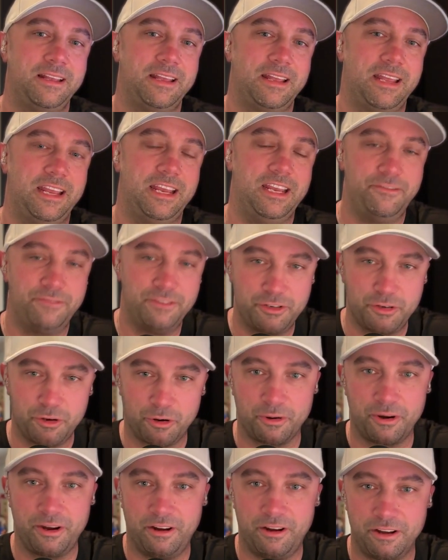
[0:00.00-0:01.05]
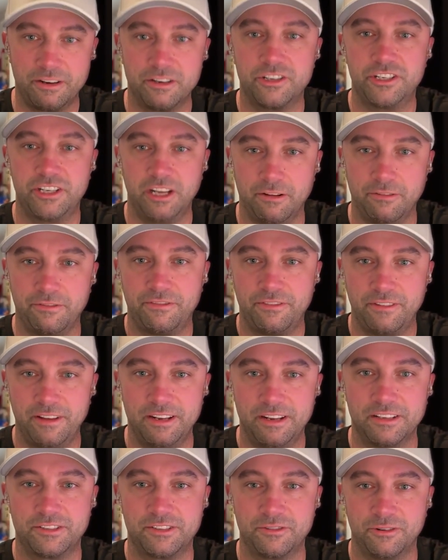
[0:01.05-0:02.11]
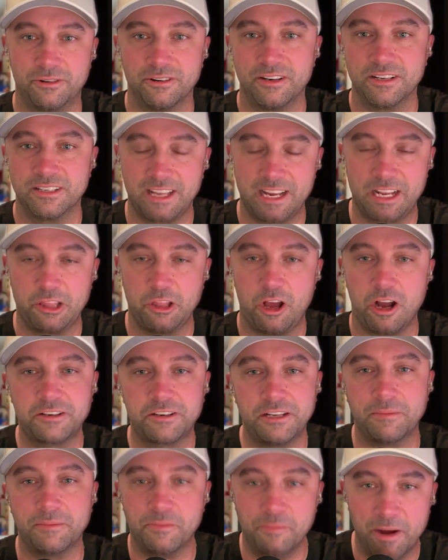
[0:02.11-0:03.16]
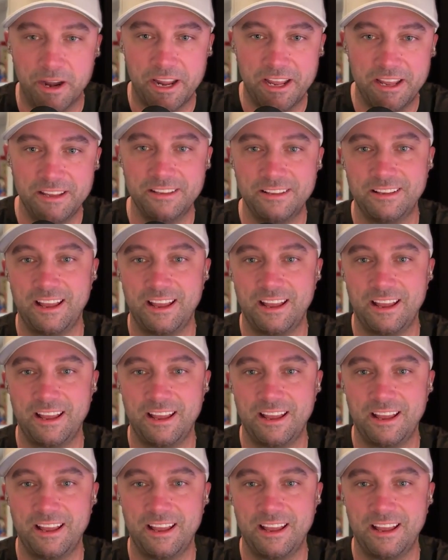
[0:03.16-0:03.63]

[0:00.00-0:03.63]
Inventory on a shelf in a store is like locked up money.